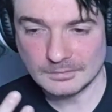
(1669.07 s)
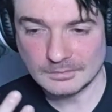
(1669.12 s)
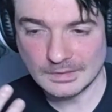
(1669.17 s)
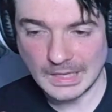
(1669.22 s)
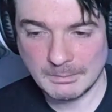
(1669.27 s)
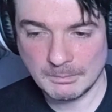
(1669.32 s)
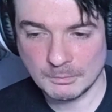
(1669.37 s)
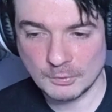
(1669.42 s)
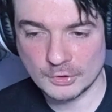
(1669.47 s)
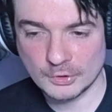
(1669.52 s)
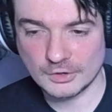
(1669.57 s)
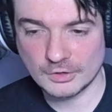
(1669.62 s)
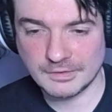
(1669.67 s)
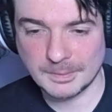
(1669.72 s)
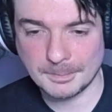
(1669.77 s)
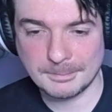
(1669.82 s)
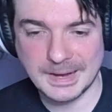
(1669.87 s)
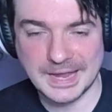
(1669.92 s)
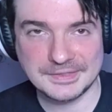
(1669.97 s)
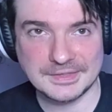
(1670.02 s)
I'm more of a
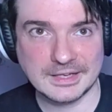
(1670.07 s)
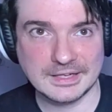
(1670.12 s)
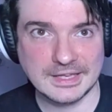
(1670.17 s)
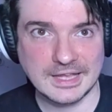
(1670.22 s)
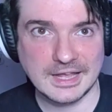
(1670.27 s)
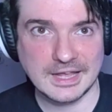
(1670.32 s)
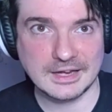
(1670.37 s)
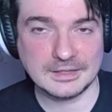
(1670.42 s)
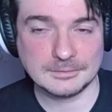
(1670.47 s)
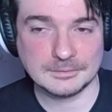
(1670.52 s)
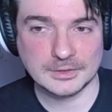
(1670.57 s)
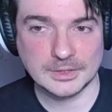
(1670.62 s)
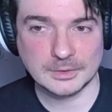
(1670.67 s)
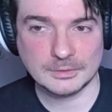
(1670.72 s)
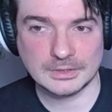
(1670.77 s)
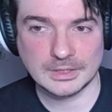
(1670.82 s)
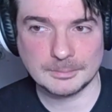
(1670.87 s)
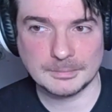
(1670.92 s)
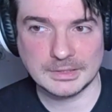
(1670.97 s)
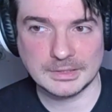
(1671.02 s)
metal guy, you
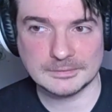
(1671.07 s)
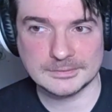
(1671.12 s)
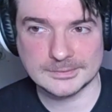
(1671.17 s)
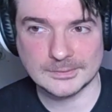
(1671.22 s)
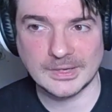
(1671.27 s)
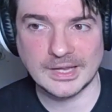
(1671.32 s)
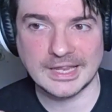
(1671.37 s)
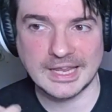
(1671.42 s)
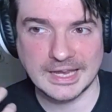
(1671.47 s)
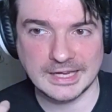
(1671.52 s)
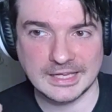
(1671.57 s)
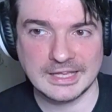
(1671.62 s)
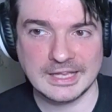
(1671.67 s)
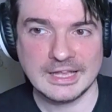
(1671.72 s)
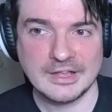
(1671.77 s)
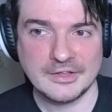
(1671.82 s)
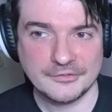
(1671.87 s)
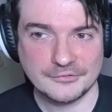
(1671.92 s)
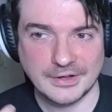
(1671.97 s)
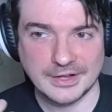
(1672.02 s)
know what I mean? So I like
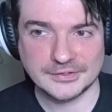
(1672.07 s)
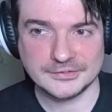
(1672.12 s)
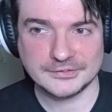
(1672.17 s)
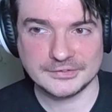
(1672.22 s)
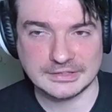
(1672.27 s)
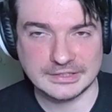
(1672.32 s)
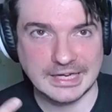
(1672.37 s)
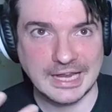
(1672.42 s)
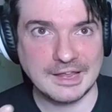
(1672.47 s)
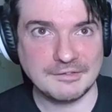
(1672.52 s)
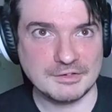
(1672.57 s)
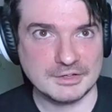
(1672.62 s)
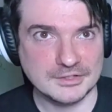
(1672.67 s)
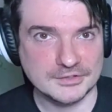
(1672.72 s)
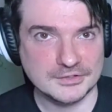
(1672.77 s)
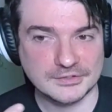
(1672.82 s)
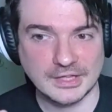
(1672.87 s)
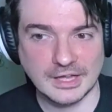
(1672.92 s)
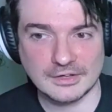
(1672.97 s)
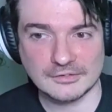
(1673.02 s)
faster, heavier
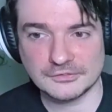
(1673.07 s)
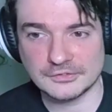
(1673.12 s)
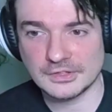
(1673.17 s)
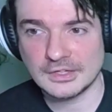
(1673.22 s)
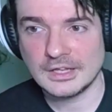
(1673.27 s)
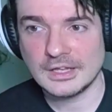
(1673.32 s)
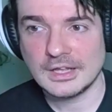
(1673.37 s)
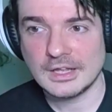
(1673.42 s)
stuff.